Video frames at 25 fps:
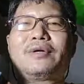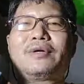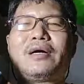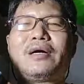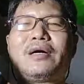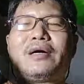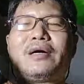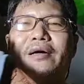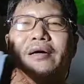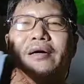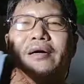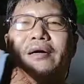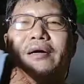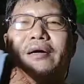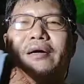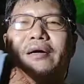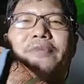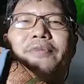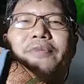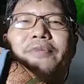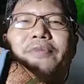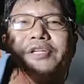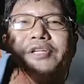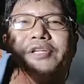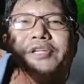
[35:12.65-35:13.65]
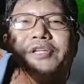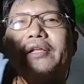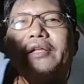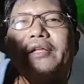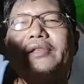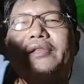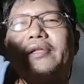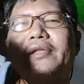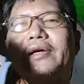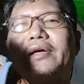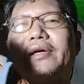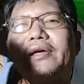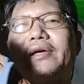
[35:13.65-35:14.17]
appreciate
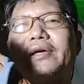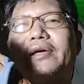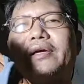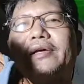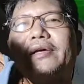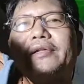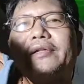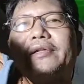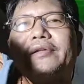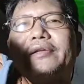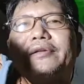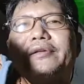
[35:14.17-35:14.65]
and